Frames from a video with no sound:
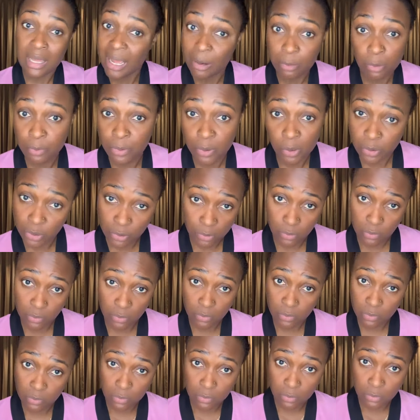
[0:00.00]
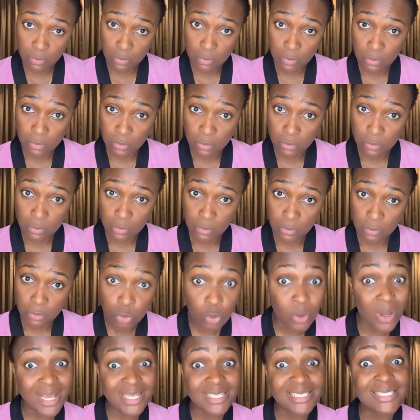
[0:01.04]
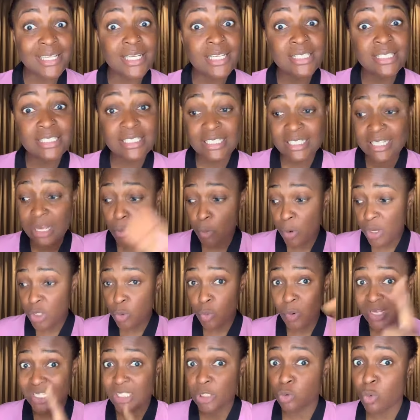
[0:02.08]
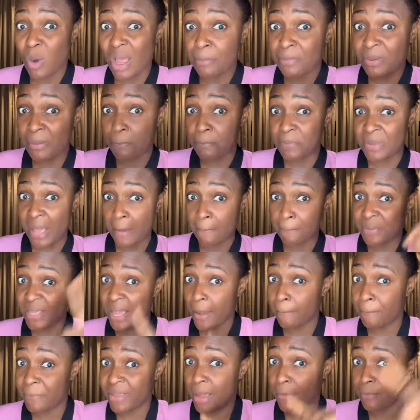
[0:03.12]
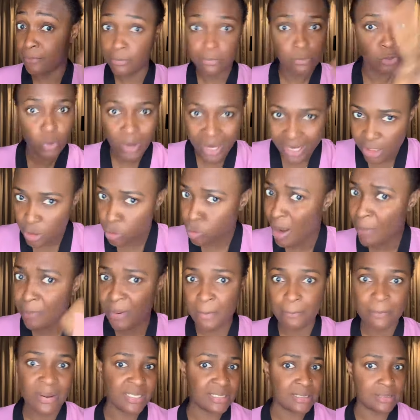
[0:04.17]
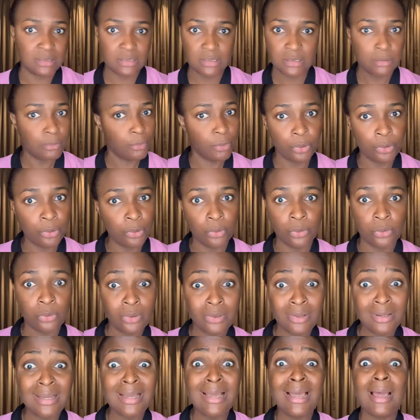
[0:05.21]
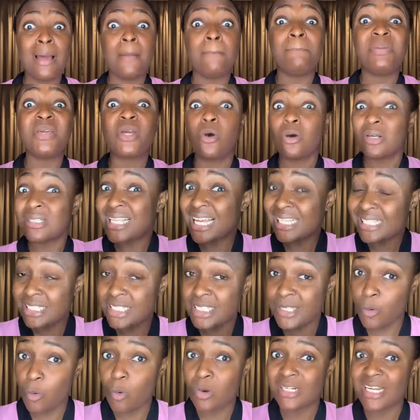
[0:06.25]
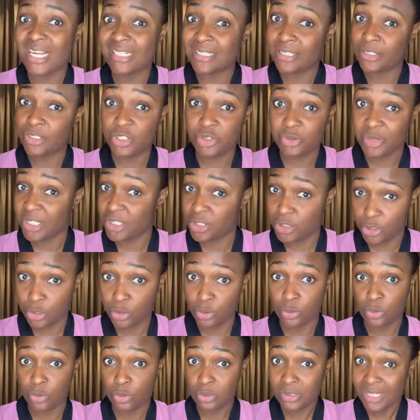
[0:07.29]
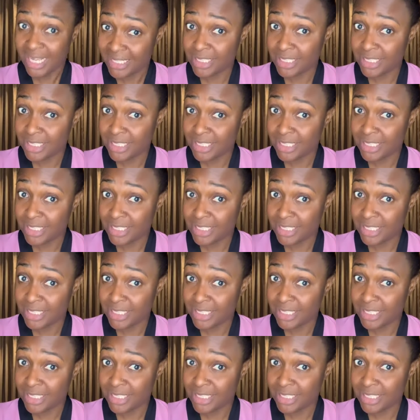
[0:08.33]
I will block you. You can see the same way you were swiping, piam, piam, piam. You can swipe and pass it. But no, because that is the one that interests you.